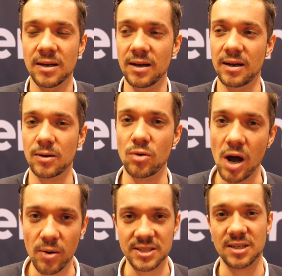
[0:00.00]
uh,
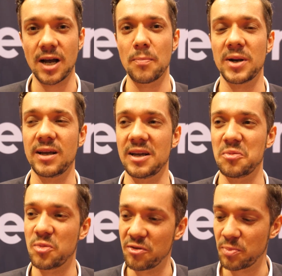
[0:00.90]
grow as a company.
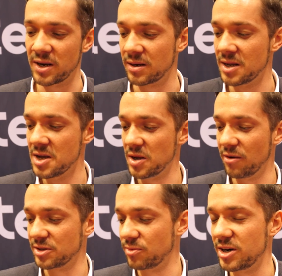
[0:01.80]
We've been
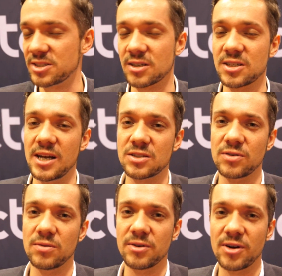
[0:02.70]
uh, very
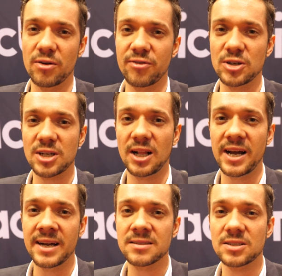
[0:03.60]
successful with our first
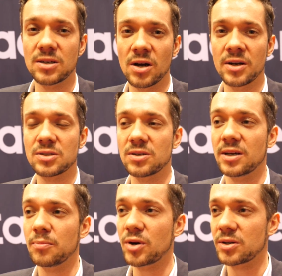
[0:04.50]
clients to go into
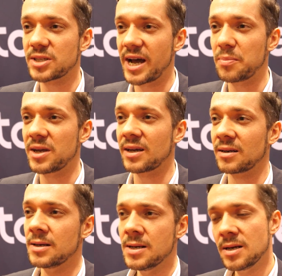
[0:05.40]
the prototyping
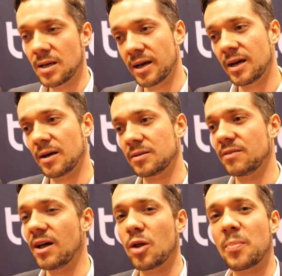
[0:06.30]
and uh,
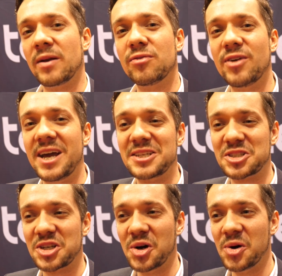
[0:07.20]
development phase.
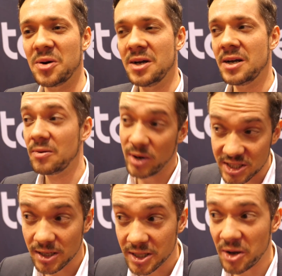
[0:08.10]
So. We
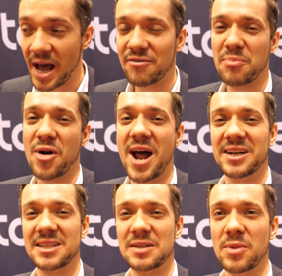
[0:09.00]
still don't have a
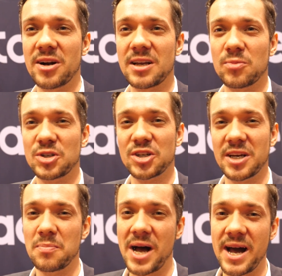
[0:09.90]
product in the market which you
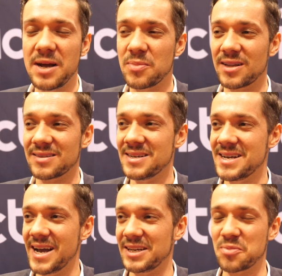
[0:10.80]
can buy, but
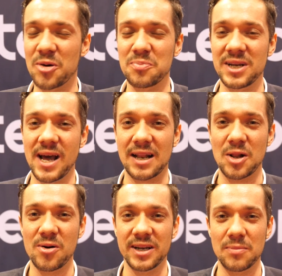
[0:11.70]
it won't be that
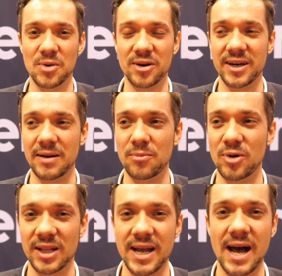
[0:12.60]
long anymore, and I'm
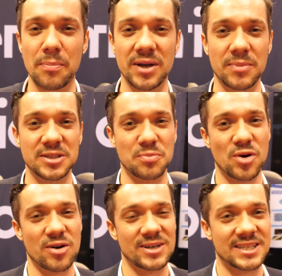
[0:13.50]
really happy about the
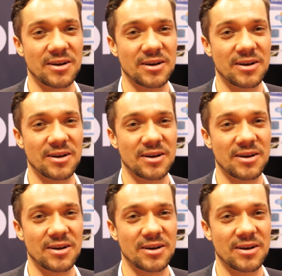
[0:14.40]
progress.